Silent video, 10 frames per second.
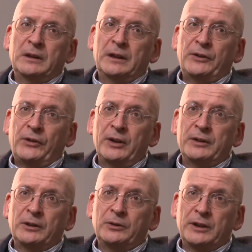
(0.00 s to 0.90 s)
I
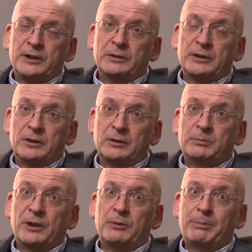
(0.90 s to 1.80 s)
decided I'd write
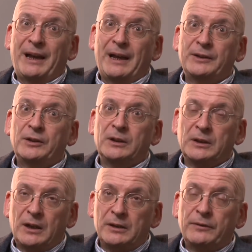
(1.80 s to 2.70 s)
about a band or a
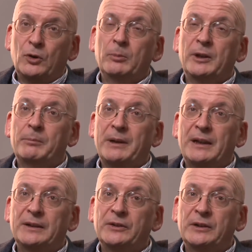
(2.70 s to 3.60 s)
guy forming a
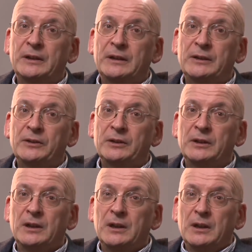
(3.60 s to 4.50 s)
band, and
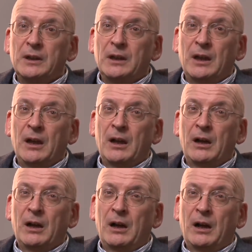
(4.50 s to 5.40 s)

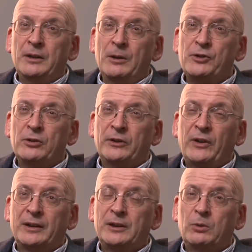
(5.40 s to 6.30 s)
I'm not sure
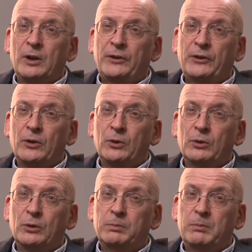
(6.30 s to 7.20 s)
exactly why
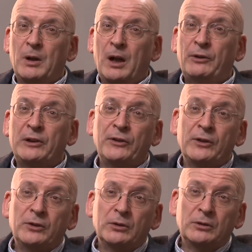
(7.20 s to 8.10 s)
soul. I was
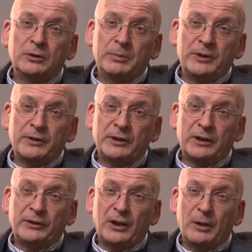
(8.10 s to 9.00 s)
listening to a good bit of it at the
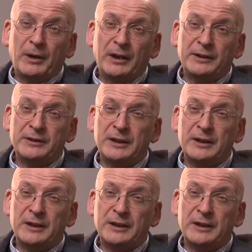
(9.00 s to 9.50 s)
time. I had